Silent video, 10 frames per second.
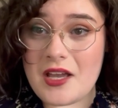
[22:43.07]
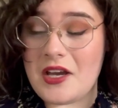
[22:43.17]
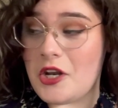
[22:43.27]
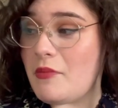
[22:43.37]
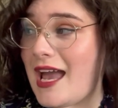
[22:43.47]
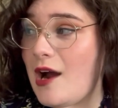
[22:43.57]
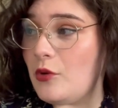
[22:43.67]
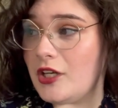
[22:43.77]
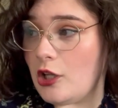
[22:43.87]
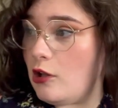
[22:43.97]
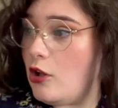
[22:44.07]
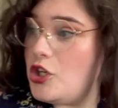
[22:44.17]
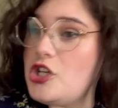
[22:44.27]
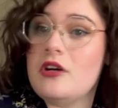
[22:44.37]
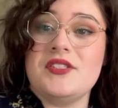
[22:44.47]
going to be how we're going to
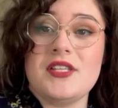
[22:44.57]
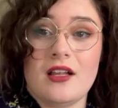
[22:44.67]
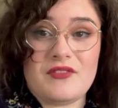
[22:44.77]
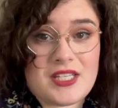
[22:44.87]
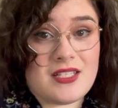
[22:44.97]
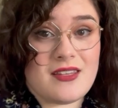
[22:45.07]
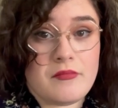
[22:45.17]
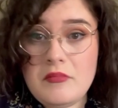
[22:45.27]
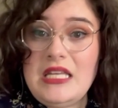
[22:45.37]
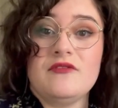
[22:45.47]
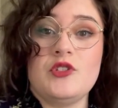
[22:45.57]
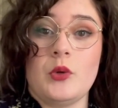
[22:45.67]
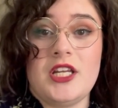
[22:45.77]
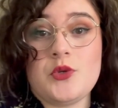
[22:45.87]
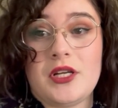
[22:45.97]
launch ourselves into the meat of
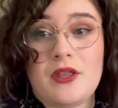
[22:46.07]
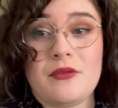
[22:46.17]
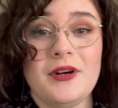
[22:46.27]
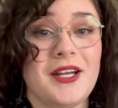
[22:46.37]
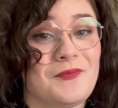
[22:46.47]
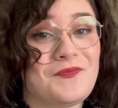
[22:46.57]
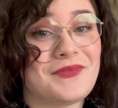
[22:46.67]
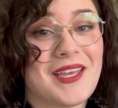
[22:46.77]
2023.